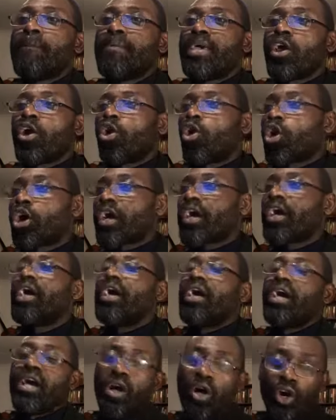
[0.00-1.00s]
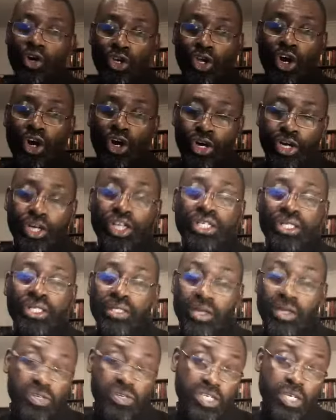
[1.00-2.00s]
may occur on earth.
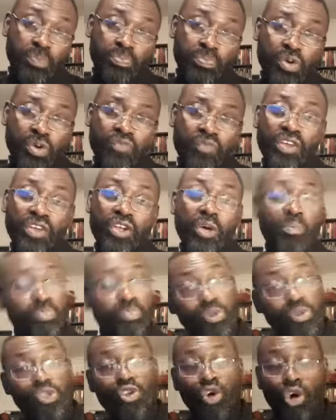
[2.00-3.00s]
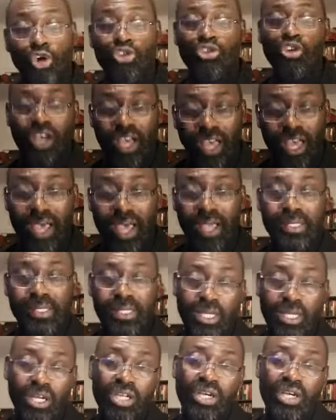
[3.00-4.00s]
There is a proverb, don't put all your
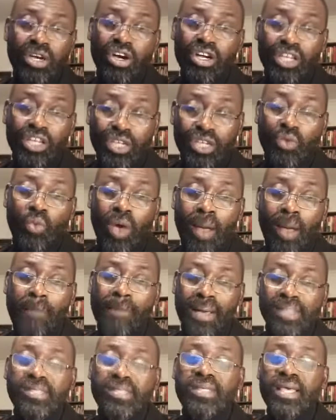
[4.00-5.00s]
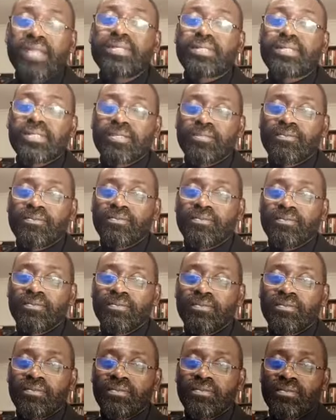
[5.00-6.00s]
eggs in one basket.
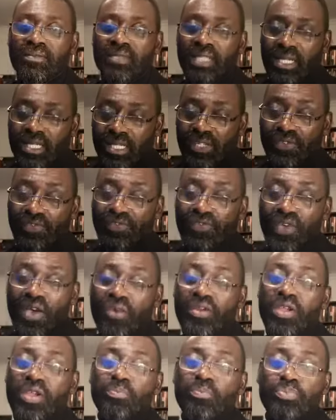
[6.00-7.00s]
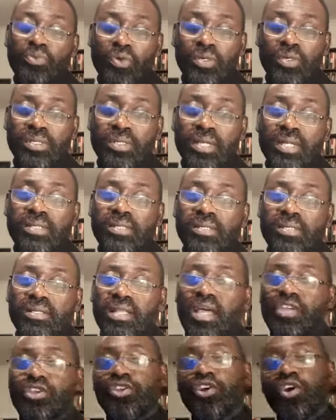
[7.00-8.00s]
It is very important
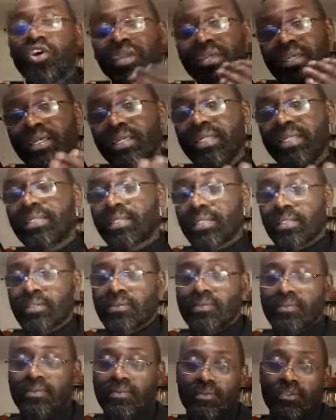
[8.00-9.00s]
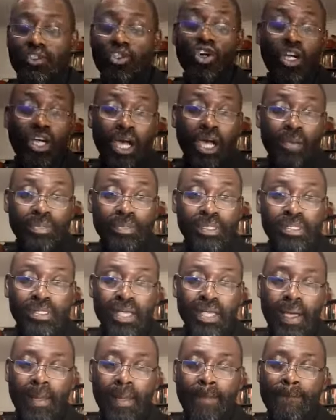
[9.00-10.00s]
that you don't eat your
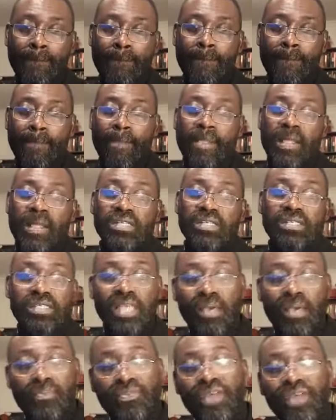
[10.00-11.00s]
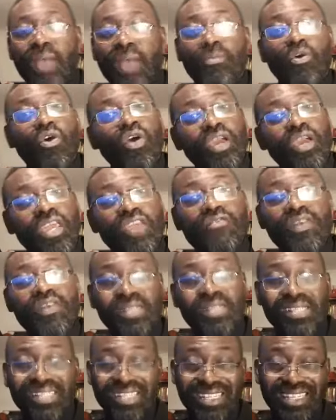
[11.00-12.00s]
capital. Sometimes God gives us
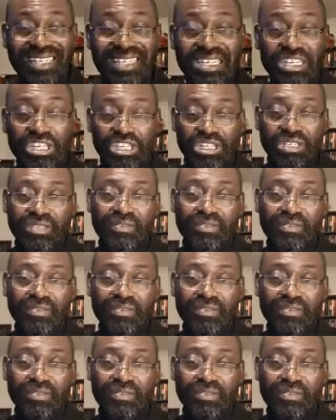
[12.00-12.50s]
a seed,